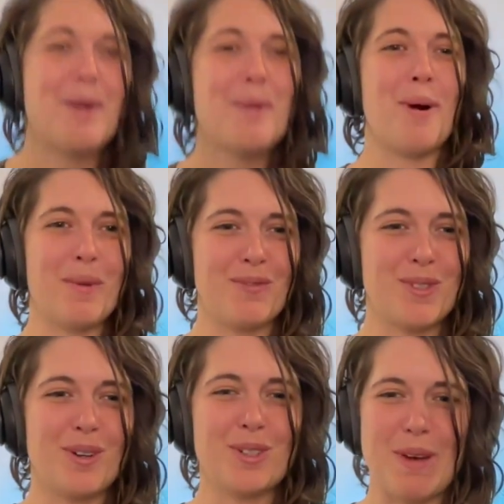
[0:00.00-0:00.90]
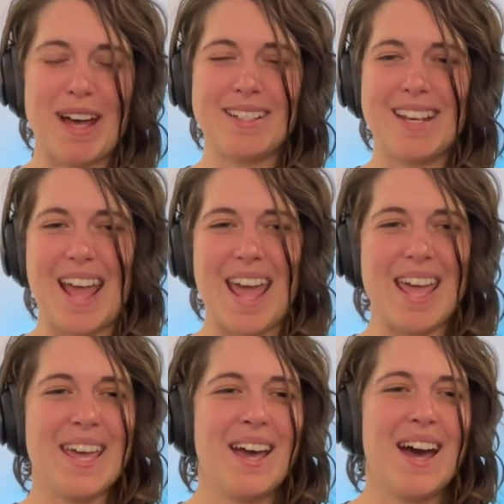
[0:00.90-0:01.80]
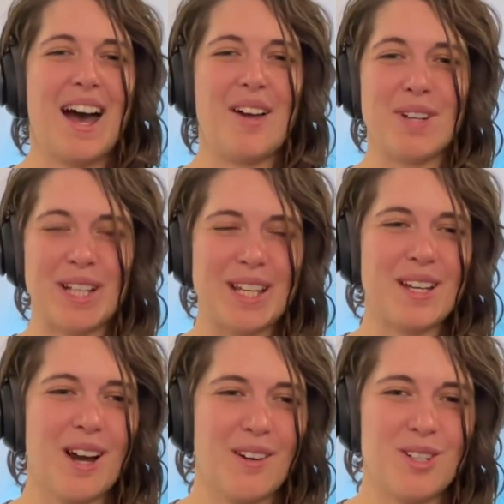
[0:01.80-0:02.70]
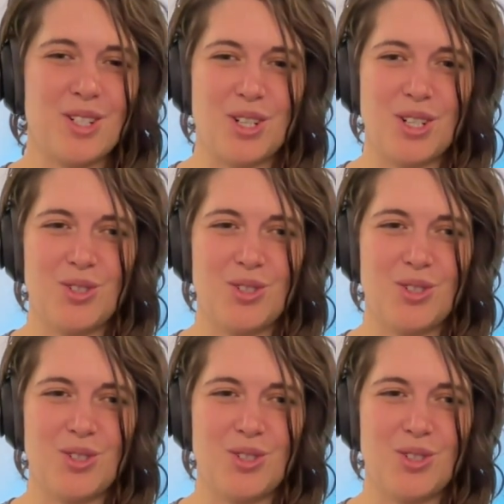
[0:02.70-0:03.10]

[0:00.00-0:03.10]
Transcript: what we've talked about today i really encourage you to